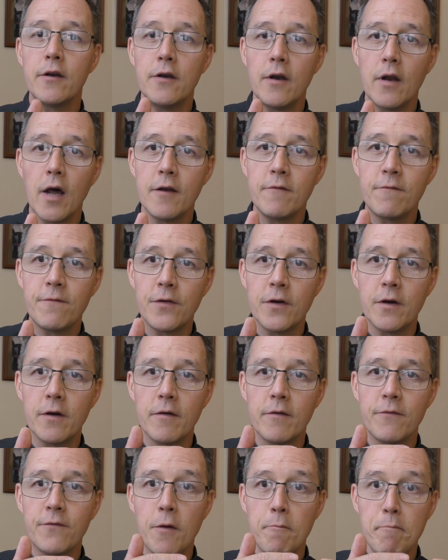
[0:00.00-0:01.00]
and
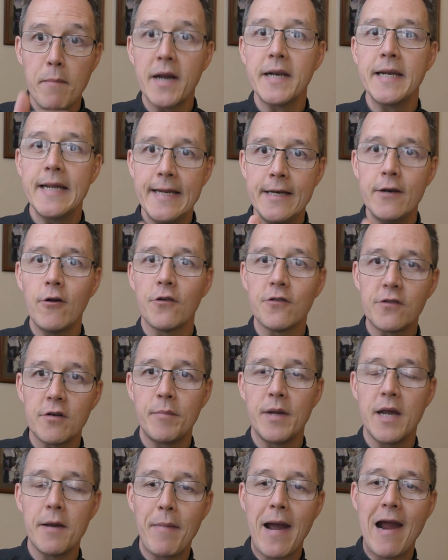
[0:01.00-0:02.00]
for money not to be
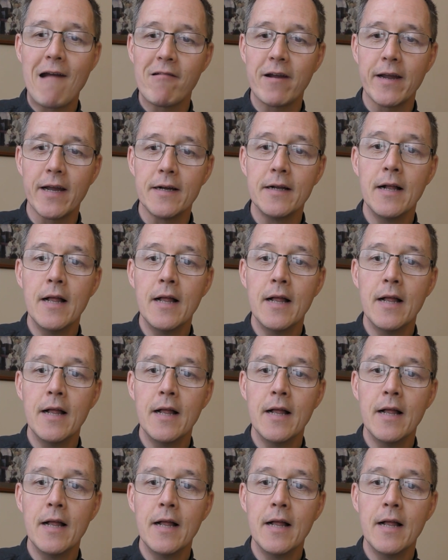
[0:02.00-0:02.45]
a barrier.